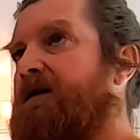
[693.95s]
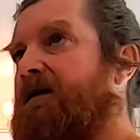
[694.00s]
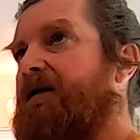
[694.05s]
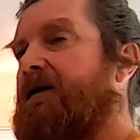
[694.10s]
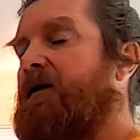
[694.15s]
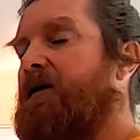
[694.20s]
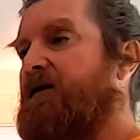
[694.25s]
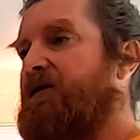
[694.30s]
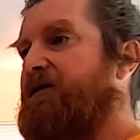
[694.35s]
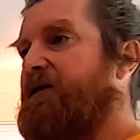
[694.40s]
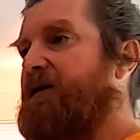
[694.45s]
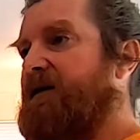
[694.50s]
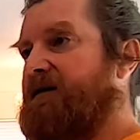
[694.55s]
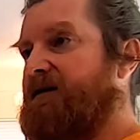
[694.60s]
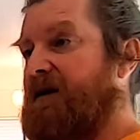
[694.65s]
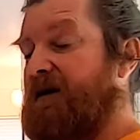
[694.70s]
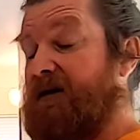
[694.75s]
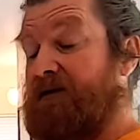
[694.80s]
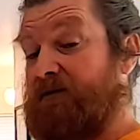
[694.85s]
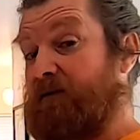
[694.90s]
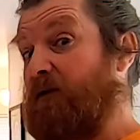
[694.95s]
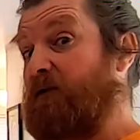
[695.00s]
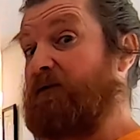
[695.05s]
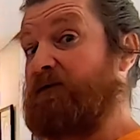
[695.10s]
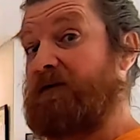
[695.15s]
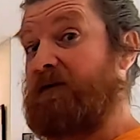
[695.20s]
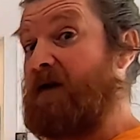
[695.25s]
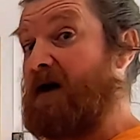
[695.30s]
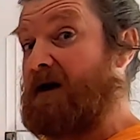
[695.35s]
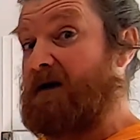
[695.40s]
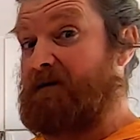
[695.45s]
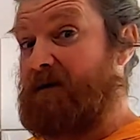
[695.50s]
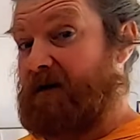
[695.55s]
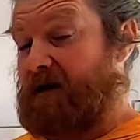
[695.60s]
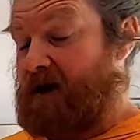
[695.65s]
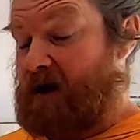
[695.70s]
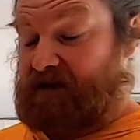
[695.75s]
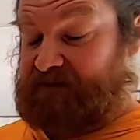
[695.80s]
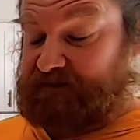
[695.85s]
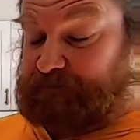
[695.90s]
if we had kind of learned a lot
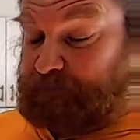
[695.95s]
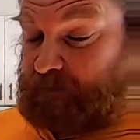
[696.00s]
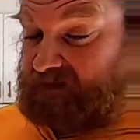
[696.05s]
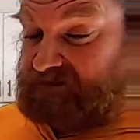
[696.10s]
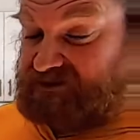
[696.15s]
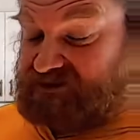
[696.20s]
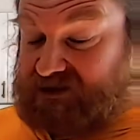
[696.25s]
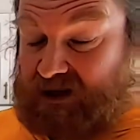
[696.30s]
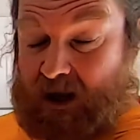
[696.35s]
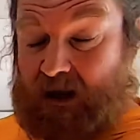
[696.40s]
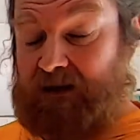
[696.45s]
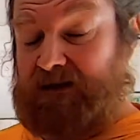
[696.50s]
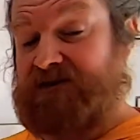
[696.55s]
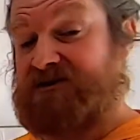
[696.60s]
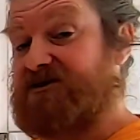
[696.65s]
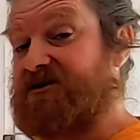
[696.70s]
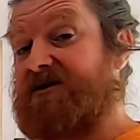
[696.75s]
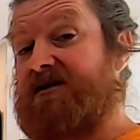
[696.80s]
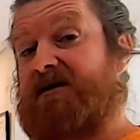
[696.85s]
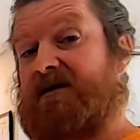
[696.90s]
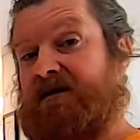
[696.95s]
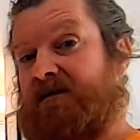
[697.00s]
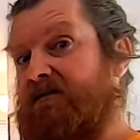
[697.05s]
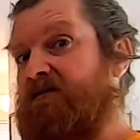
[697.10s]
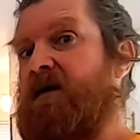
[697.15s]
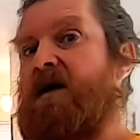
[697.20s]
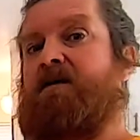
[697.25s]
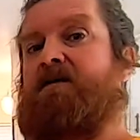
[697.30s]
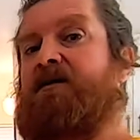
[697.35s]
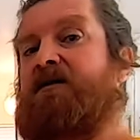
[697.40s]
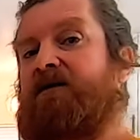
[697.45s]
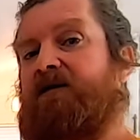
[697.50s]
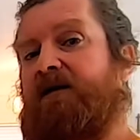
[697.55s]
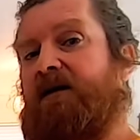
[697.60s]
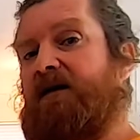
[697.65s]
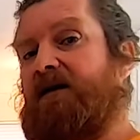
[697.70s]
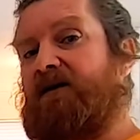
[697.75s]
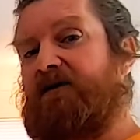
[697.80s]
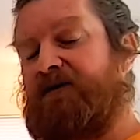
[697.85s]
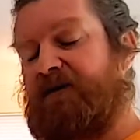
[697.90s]
about hotspot geology and maybe you'd
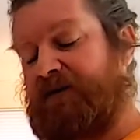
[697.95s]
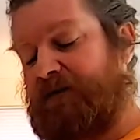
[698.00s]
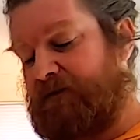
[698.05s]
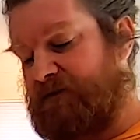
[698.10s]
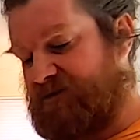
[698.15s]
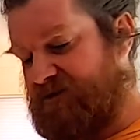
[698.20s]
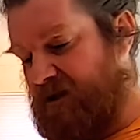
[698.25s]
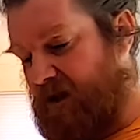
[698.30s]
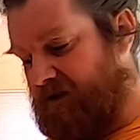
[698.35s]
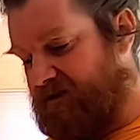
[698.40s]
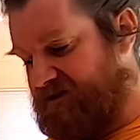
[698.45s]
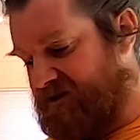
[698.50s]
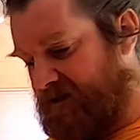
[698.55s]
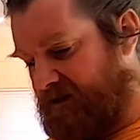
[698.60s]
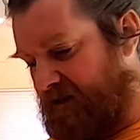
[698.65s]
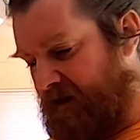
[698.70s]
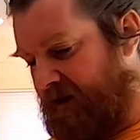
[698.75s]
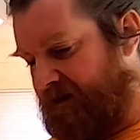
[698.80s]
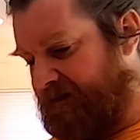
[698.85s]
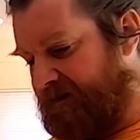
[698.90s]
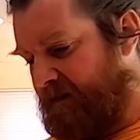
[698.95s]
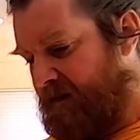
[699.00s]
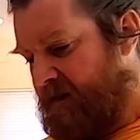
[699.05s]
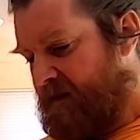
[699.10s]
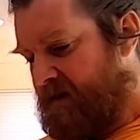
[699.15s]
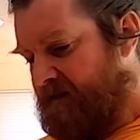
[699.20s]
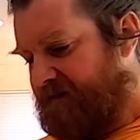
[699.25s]
taken a physical geology class,